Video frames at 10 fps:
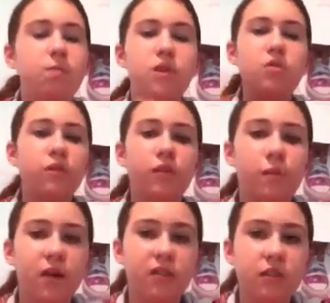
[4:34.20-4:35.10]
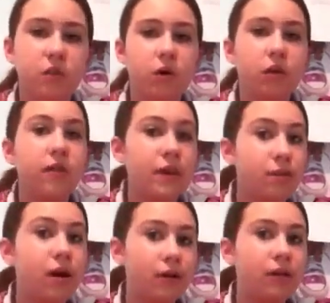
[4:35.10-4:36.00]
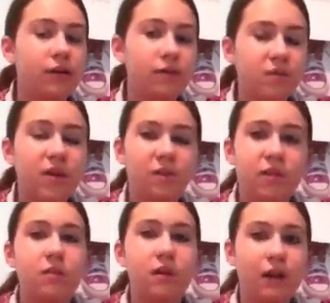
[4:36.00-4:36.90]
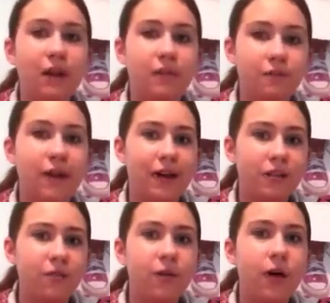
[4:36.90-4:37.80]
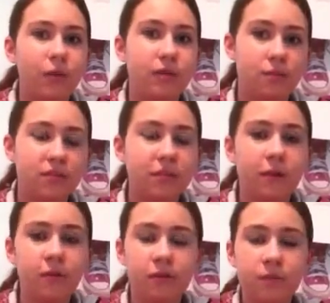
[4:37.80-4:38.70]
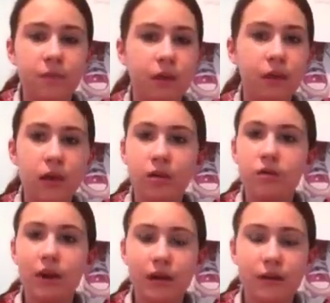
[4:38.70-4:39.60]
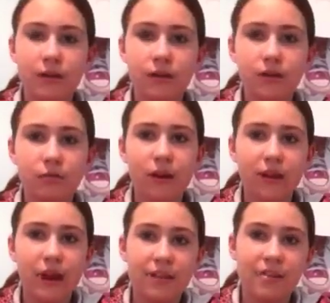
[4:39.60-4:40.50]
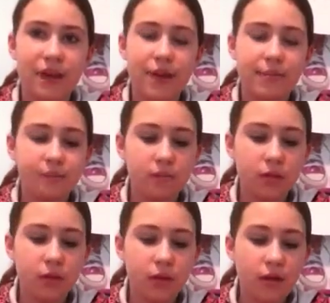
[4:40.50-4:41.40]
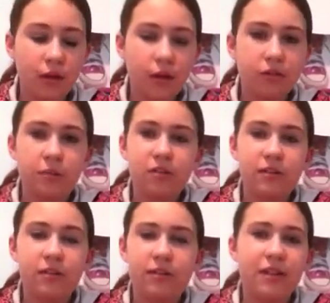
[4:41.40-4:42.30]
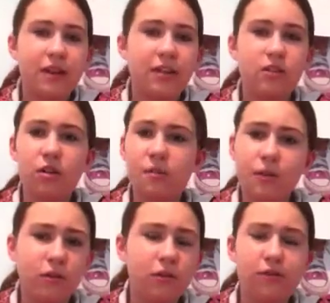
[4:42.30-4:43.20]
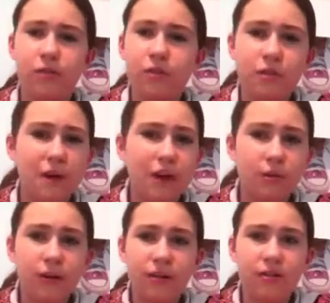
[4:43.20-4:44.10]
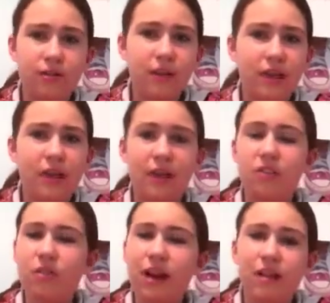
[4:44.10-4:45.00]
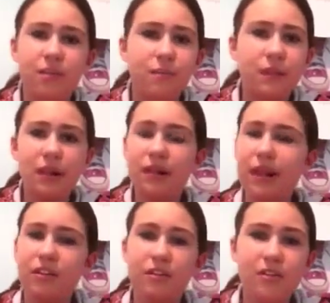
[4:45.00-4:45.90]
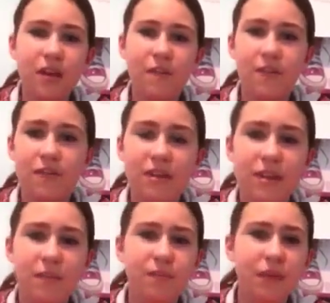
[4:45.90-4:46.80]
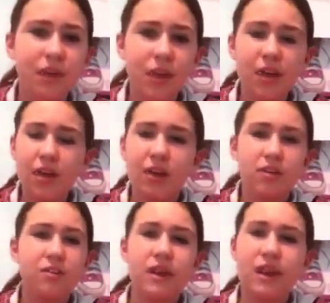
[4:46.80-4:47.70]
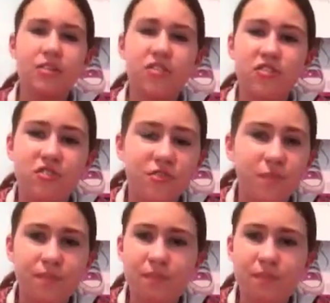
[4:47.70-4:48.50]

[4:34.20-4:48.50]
beautiful person in the world, they probably look themselves in the mirror and find fault with themselves. You've got to realize that. So I'm just here to say that you're beautiful no matter what you say, and you got to let your self-esteem. You can't just